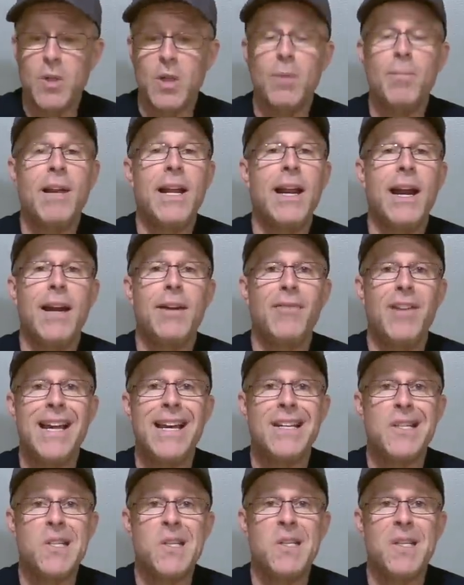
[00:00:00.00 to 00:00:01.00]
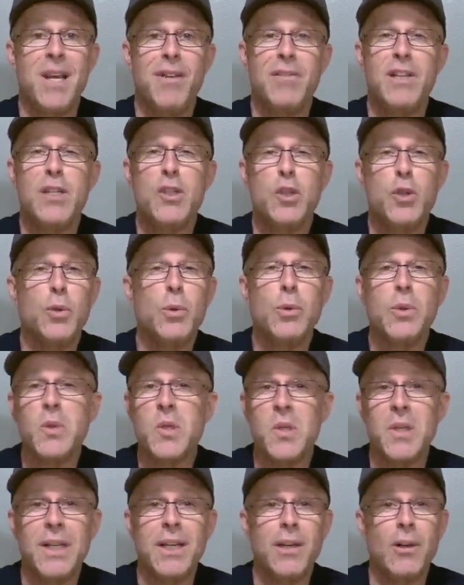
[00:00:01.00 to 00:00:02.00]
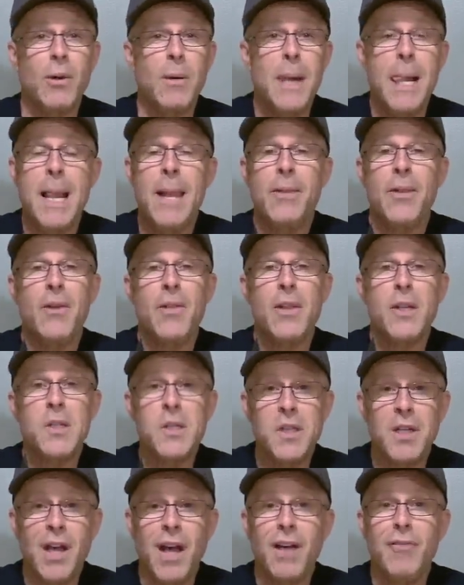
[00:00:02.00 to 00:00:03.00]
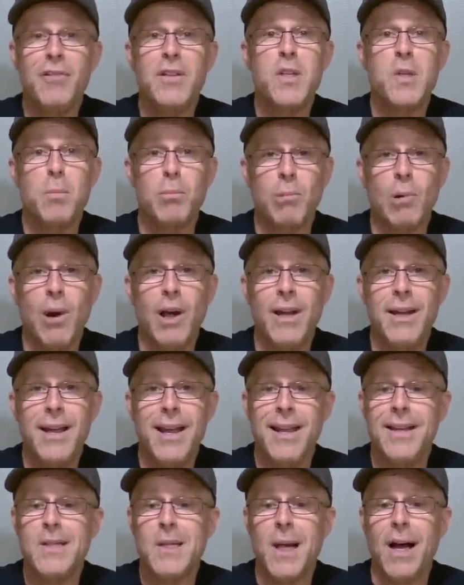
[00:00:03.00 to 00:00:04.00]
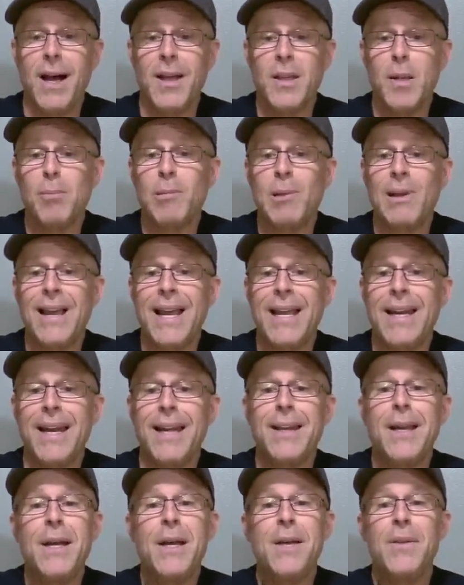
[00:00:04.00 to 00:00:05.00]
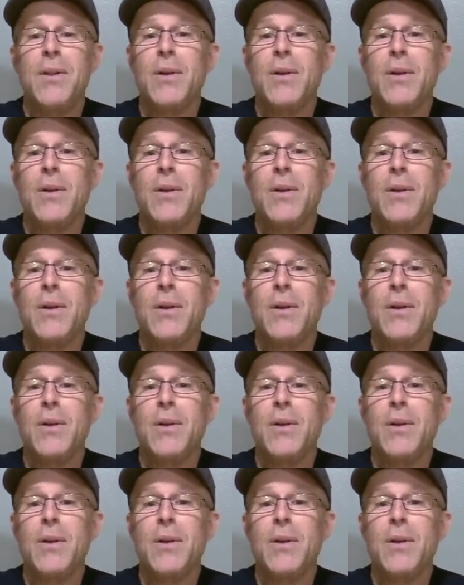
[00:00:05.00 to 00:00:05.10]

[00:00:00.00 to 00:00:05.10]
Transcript: They're made out of S7 tool steel. They're the toughest broadheads on the planet.